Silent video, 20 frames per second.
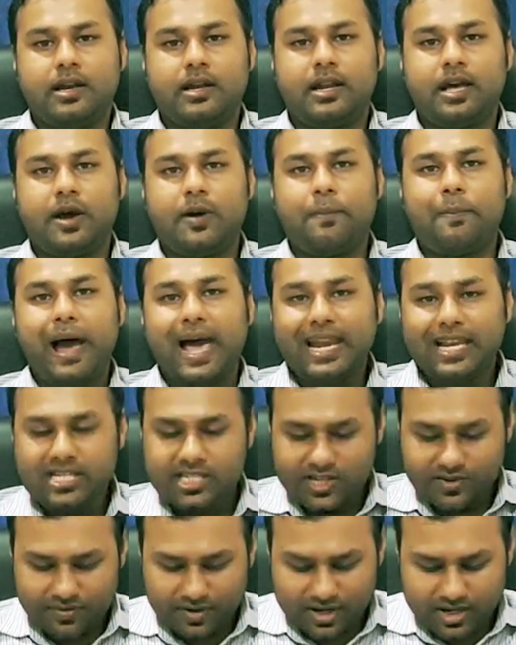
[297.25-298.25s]
Now,
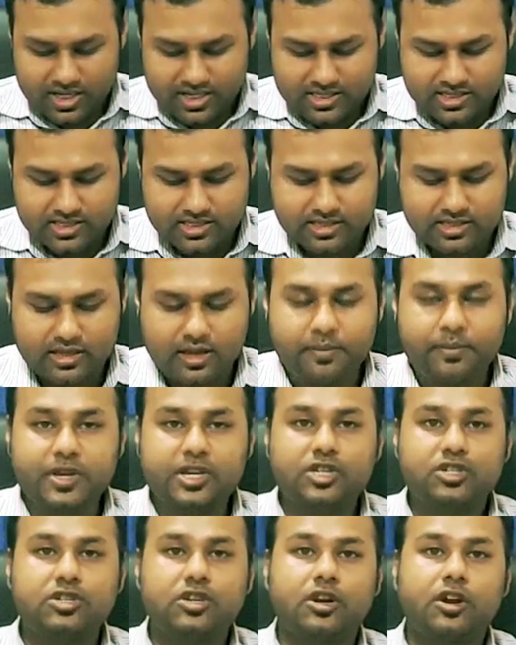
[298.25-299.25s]
balanced fund is a
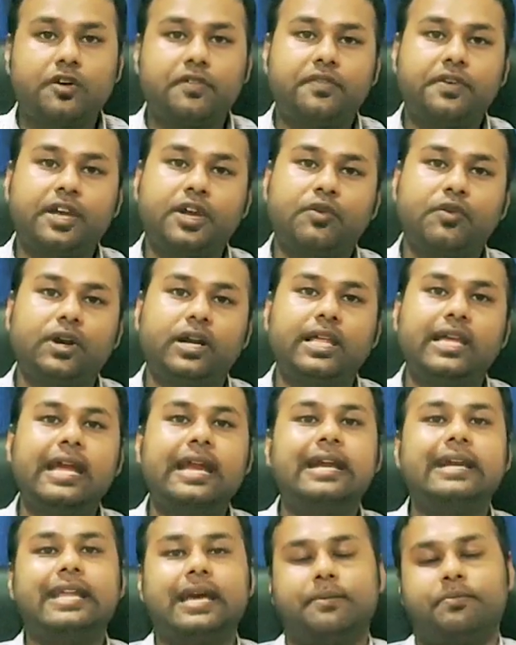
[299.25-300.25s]
mixture of equity
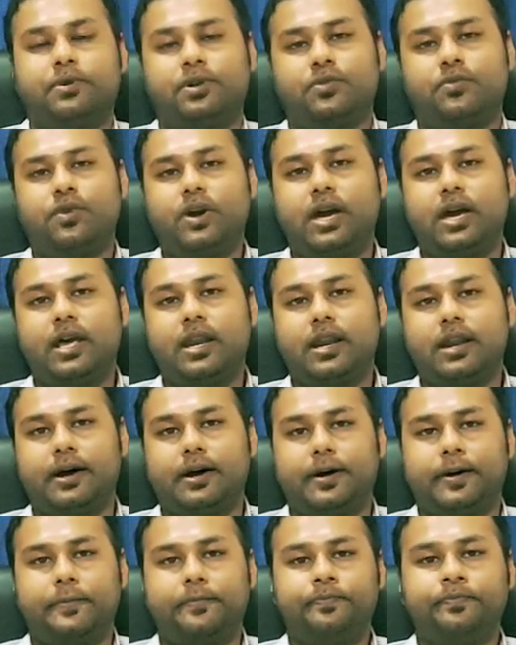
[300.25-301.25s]
and debt,
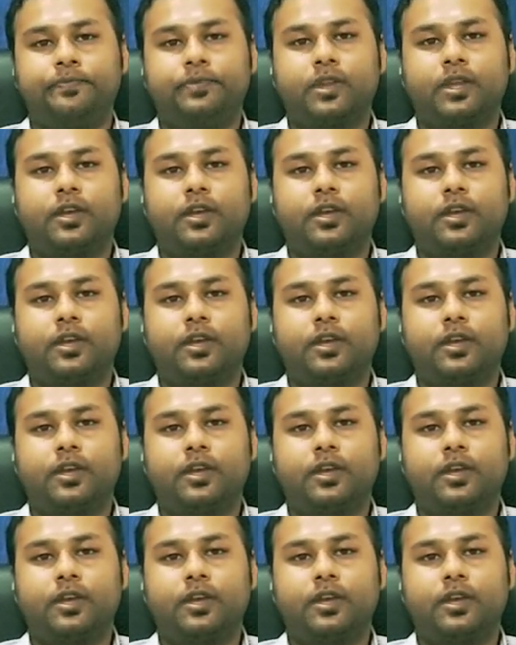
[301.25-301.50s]
where